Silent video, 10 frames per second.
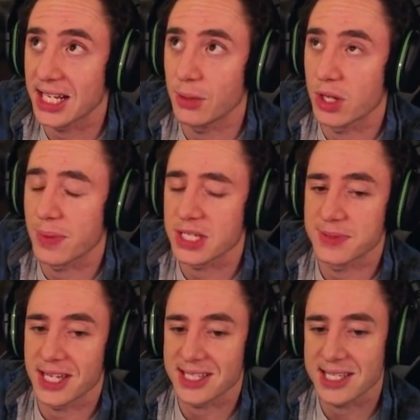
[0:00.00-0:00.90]
one of the biggest
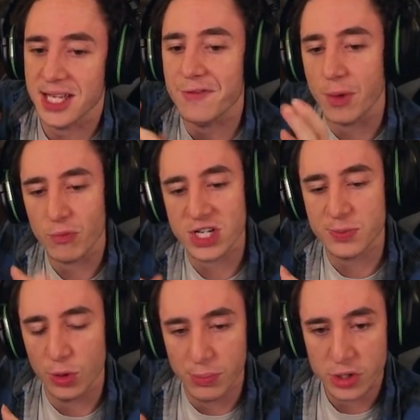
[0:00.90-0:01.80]
mistakes I see from
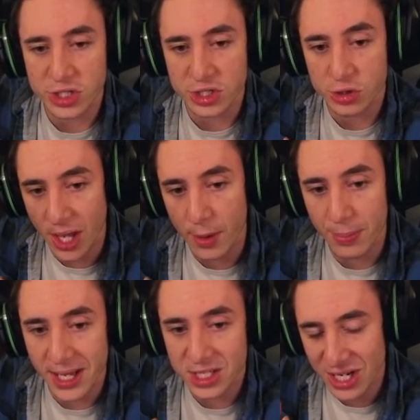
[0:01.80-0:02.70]
respawn mode to demo
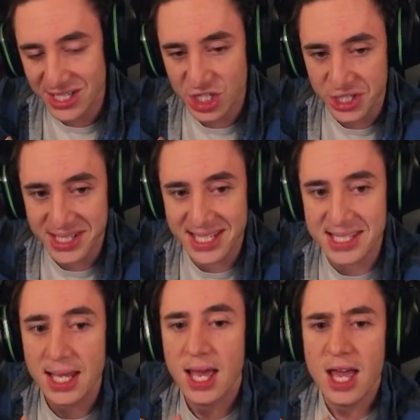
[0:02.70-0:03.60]
player transitions, is
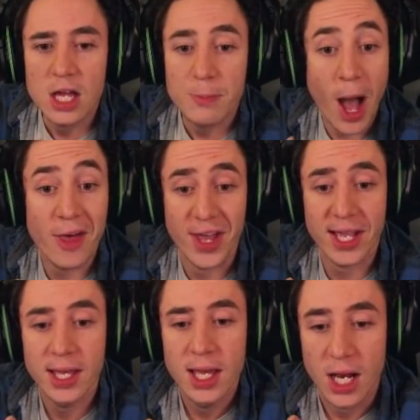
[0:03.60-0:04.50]
pathing.
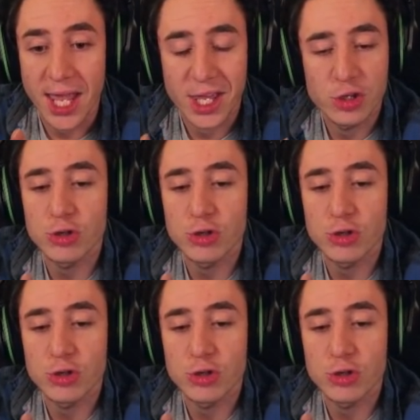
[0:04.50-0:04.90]
Like, you're